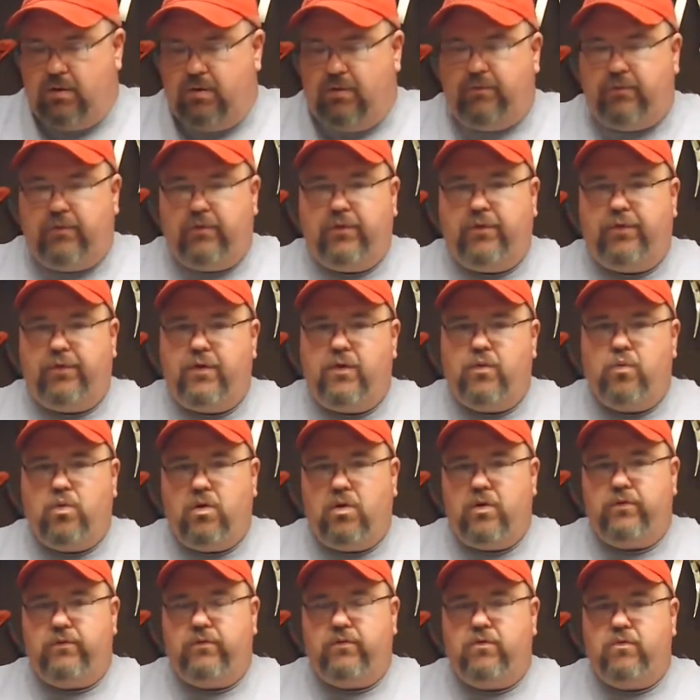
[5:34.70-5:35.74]
For a thin
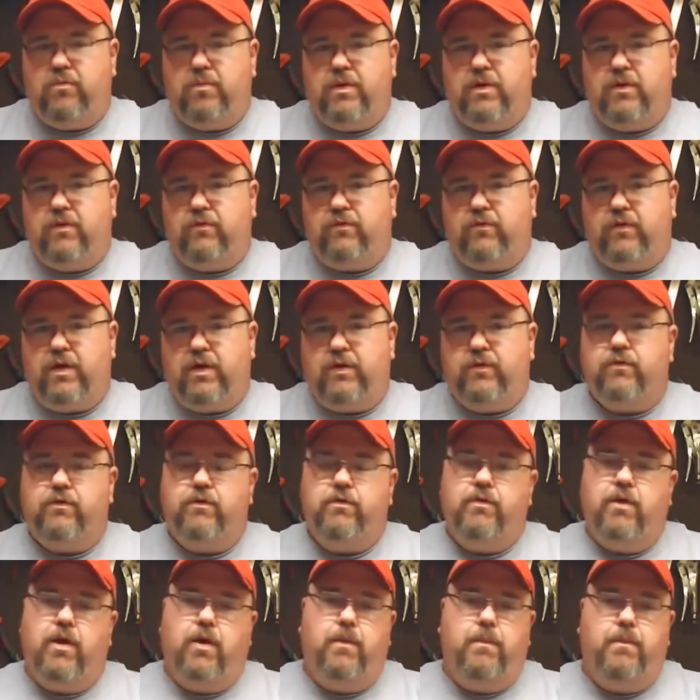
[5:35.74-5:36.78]
wall tubing and such,
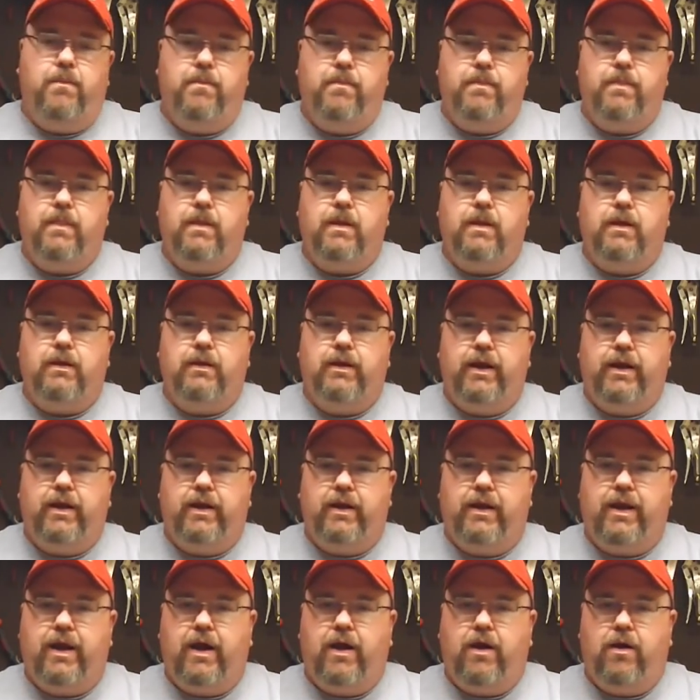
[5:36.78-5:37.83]
no. Let
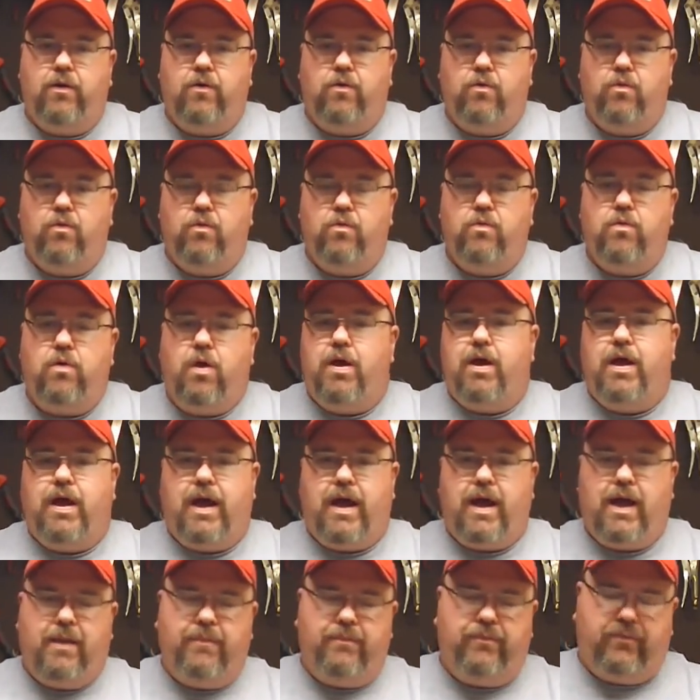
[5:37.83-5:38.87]
it air cool.
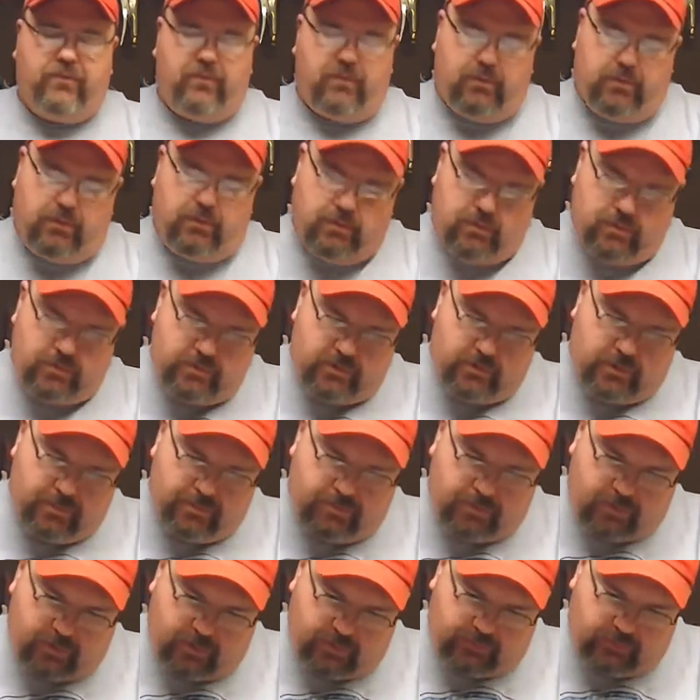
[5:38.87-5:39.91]
Absolutely
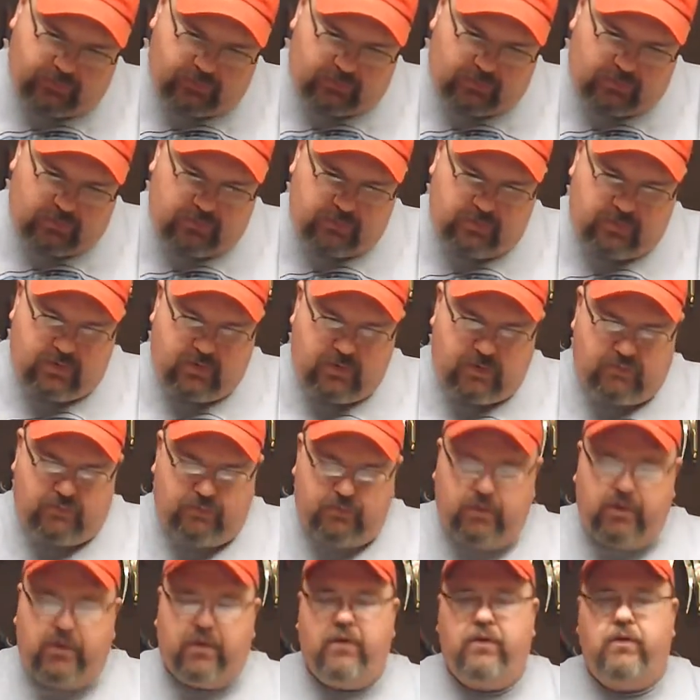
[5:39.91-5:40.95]

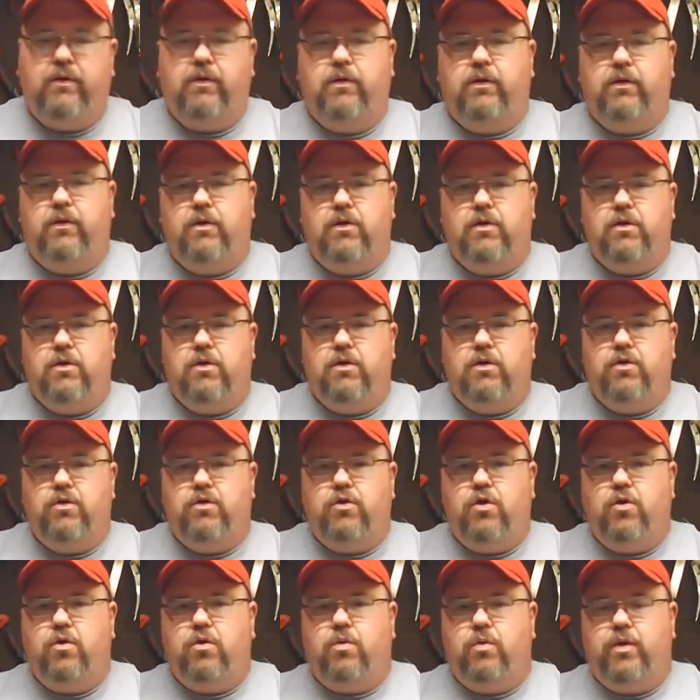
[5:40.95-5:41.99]
positively
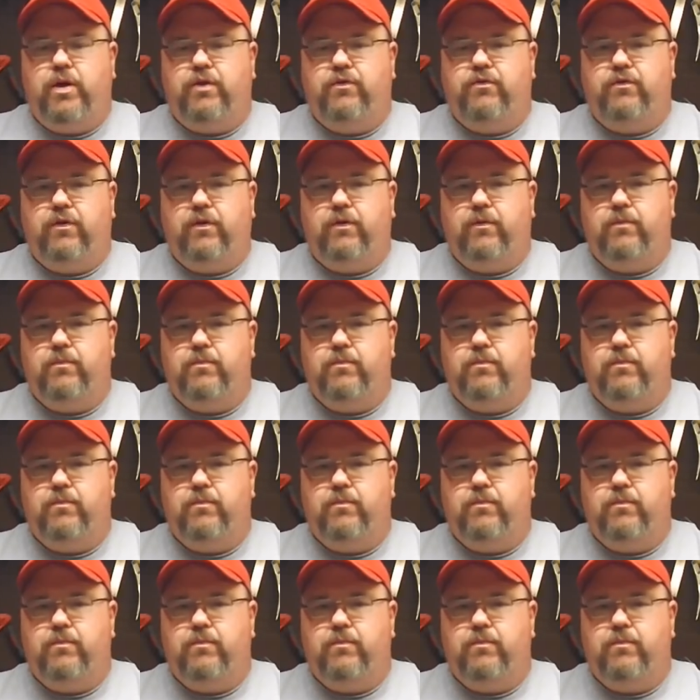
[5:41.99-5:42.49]
no quenching.